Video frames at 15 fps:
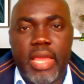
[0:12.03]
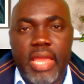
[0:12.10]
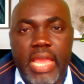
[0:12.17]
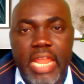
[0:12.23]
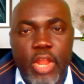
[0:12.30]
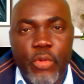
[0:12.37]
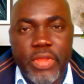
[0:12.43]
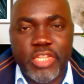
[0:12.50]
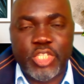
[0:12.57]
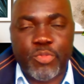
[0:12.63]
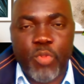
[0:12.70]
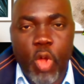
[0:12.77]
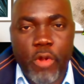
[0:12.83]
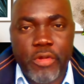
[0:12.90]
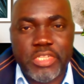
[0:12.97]
Hello
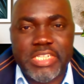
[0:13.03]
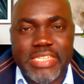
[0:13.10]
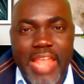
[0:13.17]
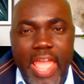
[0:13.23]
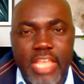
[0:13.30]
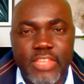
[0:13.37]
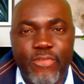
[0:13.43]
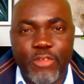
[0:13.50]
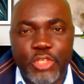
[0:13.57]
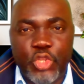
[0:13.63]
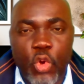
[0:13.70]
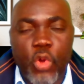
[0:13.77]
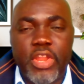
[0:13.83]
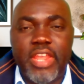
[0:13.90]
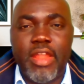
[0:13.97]
explorers, thanks for
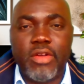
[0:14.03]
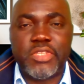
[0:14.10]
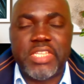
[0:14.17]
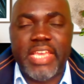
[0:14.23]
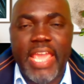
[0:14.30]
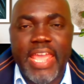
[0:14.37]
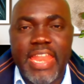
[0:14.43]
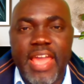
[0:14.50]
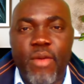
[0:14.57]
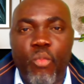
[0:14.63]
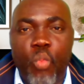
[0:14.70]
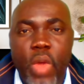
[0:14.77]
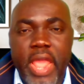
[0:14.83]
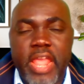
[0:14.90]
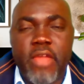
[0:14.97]
joining us again and
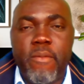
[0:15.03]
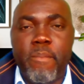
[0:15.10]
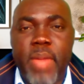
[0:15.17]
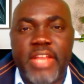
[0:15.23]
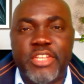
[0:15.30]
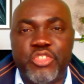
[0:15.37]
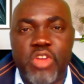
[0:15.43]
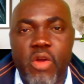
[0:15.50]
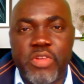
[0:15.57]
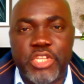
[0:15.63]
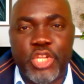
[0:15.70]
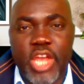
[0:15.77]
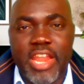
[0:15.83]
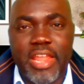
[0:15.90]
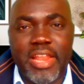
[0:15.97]
welcome back to our
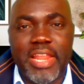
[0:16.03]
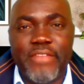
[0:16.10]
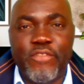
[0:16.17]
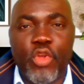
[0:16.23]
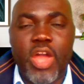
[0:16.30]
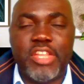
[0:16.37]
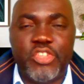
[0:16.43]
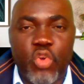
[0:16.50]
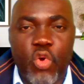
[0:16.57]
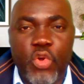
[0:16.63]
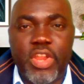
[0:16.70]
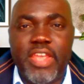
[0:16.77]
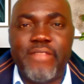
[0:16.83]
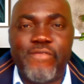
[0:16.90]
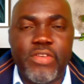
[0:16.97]
channel. If you are
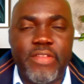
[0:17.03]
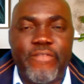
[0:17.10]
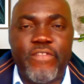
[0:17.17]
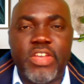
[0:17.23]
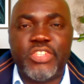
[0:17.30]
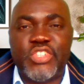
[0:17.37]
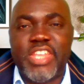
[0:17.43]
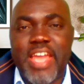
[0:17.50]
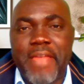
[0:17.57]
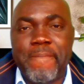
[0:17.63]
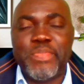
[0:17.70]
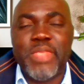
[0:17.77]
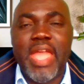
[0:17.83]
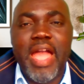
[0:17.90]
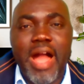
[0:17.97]
joining for the first time,
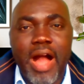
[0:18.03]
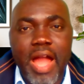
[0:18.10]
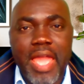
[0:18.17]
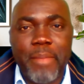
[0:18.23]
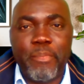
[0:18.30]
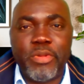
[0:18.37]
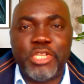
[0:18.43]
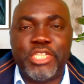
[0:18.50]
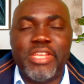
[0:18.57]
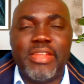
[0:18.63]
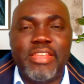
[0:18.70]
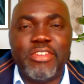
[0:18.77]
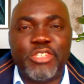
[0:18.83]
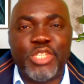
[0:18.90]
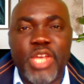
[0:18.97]
I appreciate
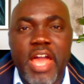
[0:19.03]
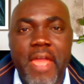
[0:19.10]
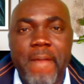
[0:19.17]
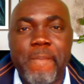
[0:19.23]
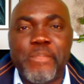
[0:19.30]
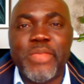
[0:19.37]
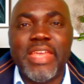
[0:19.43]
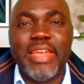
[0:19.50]
your time.